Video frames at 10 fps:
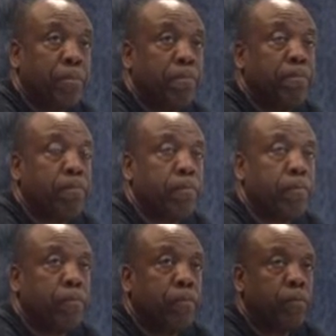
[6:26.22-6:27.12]
Did you
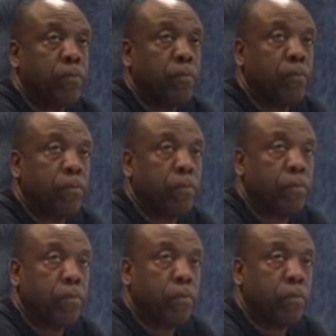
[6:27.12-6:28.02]
tweak his three-point
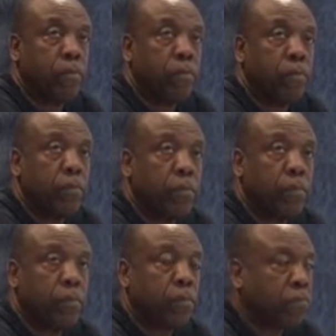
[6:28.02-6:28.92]
stroke at all, or
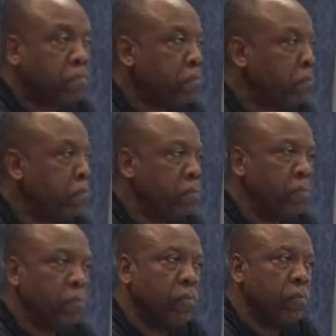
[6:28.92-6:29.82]
was it just a case
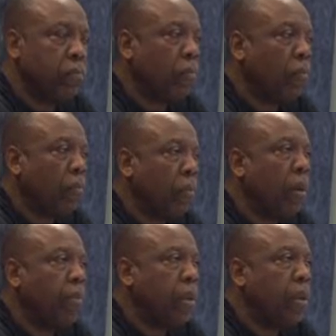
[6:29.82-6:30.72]
of kind of shooting
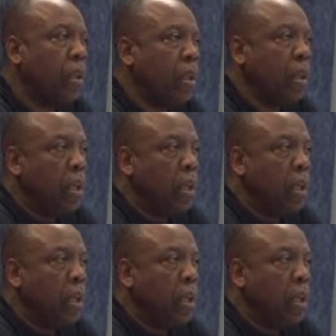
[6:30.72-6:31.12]
himself out of it?